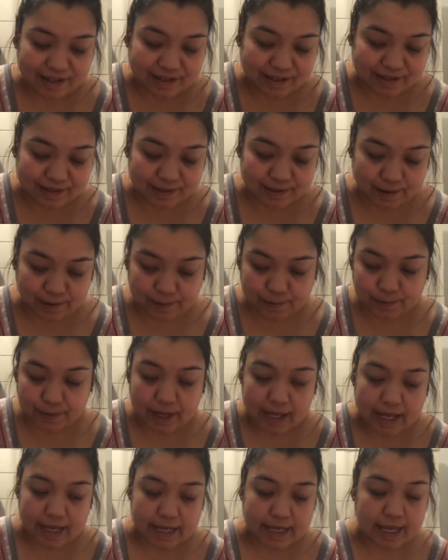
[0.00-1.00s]
So
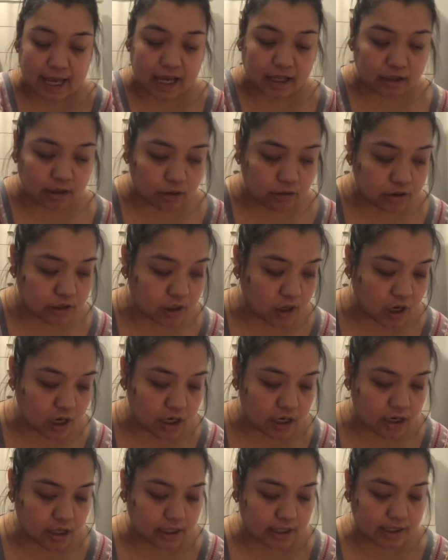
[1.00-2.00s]
yeah, those
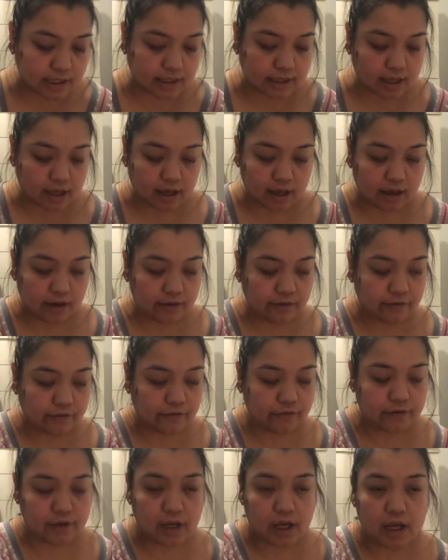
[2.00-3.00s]
are the
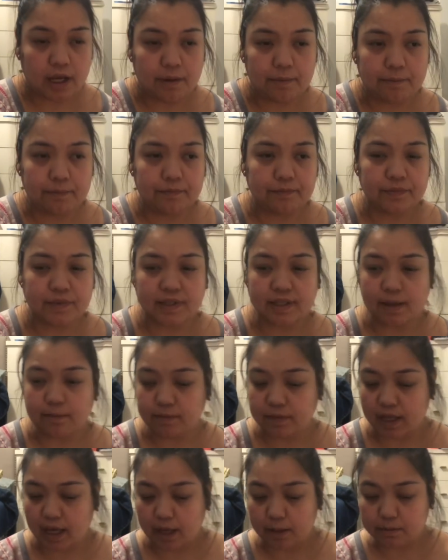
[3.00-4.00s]
stuff. Um,
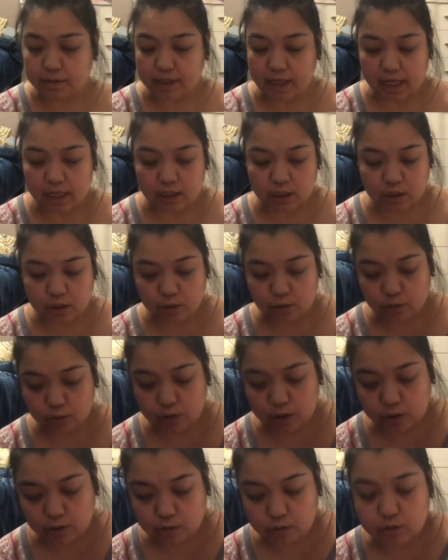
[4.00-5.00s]
sometimes I do
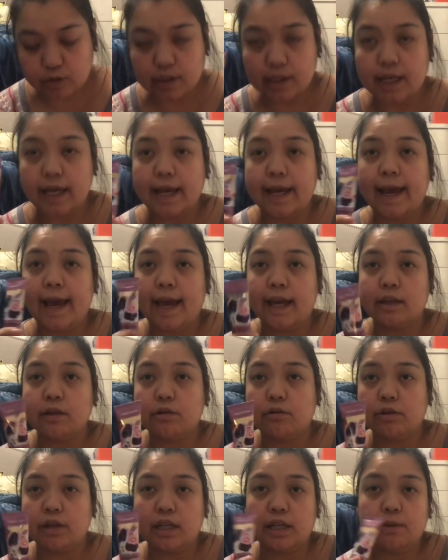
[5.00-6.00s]
use a hand
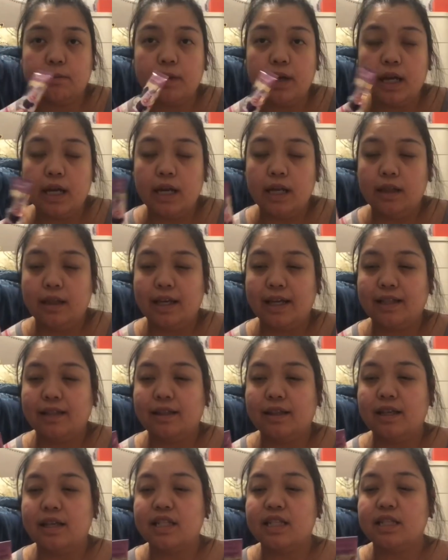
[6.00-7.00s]
cream
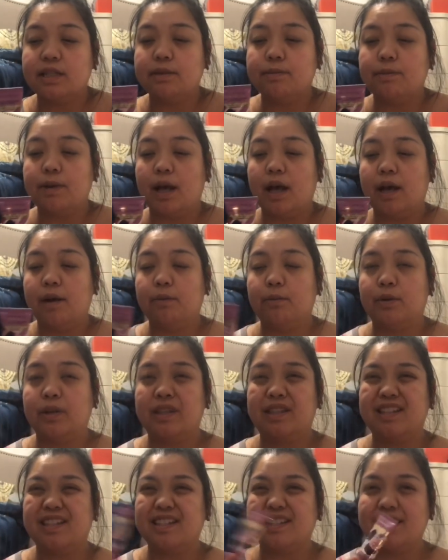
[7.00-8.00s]
like this uh,
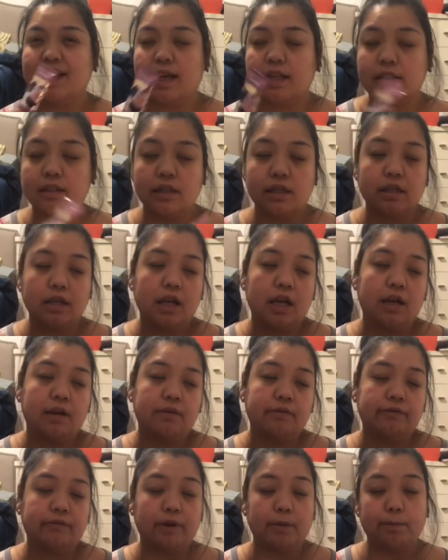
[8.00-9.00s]
with the scent
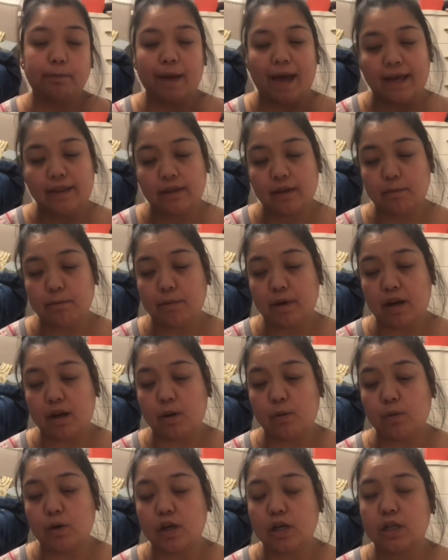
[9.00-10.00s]
um, from Bath and
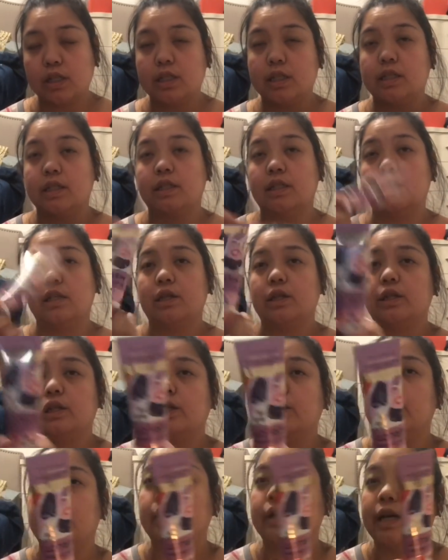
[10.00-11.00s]
Body Works. You,
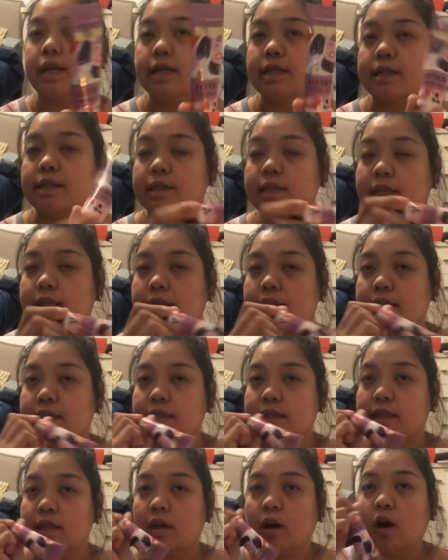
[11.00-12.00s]
you guys seen
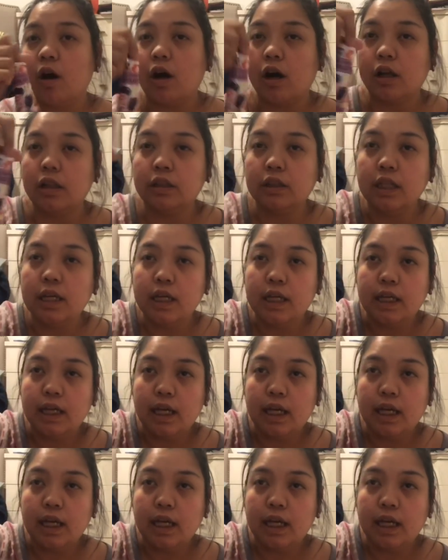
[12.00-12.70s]
this in the haul.